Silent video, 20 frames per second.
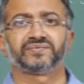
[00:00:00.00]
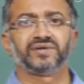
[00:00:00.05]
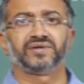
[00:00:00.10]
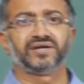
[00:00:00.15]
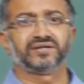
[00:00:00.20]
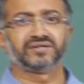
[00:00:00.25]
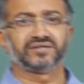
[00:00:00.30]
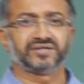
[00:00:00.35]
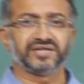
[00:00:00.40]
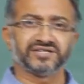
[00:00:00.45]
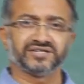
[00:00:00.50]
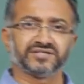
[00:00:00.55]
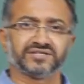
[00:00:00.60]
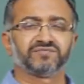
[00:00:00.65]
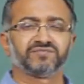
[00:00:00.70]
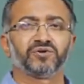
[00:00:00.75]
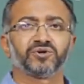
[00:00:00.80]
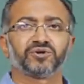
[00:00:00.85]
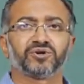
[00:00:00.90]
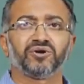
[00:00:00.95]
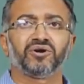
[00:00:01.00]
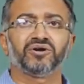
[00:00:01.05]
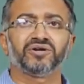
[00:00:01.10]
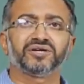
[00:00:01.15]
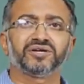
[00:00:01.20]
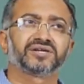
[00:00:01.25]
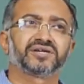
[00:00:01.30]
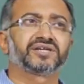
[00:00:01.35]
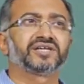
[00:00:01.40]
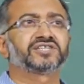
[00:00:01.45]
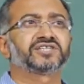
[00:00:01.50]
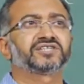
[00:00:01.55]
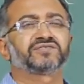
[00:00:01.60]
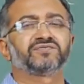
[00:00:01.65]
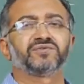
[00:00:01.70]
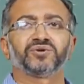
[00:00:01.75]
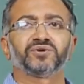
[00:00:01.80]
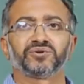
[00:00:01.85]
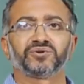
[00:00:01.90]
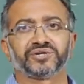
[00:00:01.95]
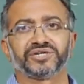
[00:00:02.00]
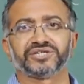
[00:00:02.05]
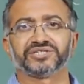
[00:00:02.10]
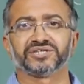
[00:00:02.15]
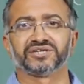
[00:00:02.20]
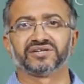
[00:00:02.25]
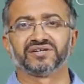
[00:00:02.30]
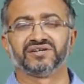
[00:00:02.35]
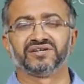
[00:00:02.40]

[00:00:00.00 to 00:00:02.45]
It tests for torque, it tests for rotation.